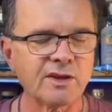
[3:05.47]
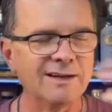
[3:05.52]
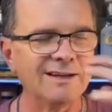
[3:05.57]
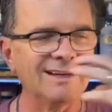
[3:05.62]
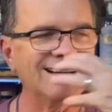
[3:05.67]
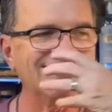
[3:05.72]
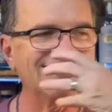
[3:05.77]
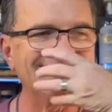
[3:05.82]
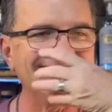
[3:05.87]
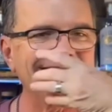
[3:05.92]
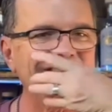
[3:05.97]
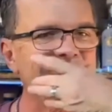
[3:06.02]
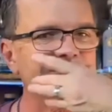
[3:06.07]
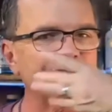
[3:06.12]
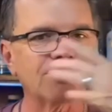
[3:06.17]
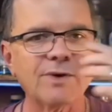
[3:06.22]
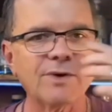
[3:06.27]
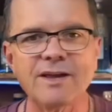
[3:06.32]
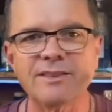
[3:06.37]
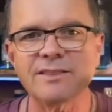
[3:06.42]
It gets you
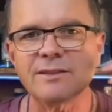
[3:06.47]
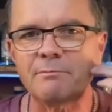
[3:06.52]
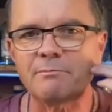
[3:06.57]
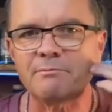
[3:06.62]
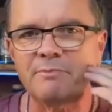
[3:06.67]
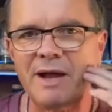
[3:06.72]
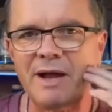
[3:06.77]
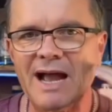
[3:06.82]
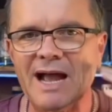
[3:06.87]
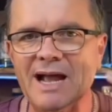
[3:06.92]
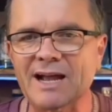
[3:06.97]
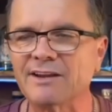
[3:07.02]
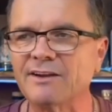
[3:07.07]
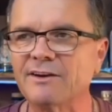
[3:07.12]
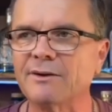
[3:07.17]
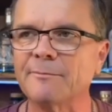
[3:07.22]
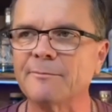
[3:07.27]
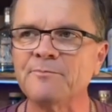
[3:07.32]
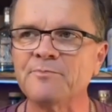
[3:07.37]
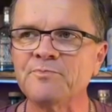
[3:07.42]
right in the back
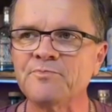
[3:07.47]
here.